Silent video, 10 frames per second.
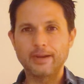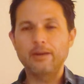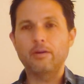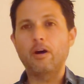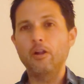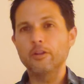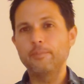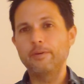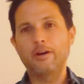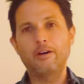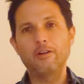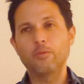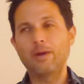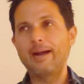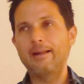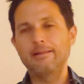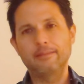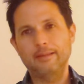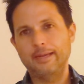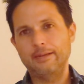right? All the
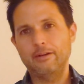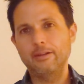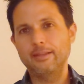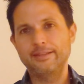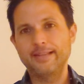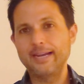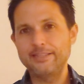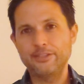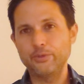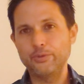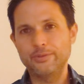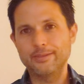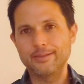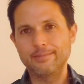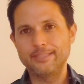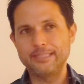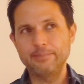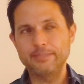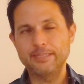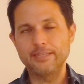while, like all these nice dudes and
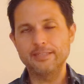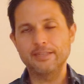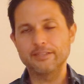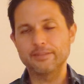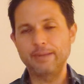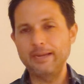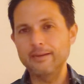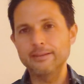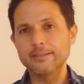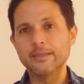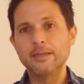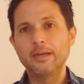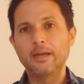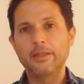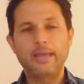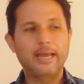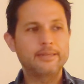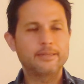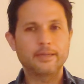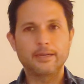simps and incels and betas
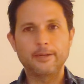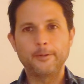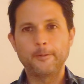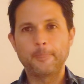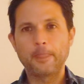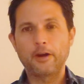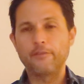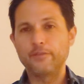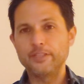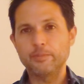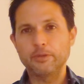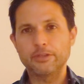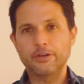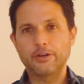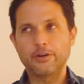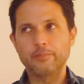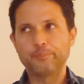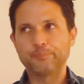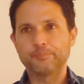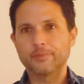that are invisible to her,
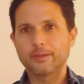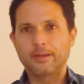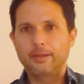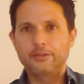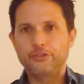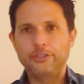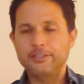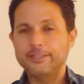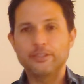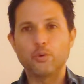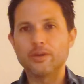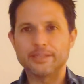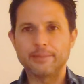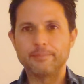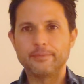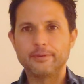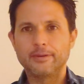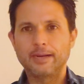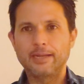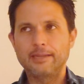she just ignores them.
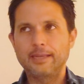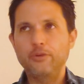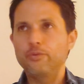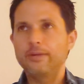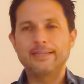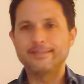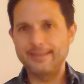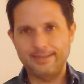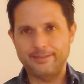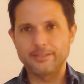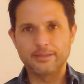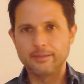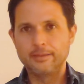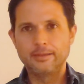Right? They don't exist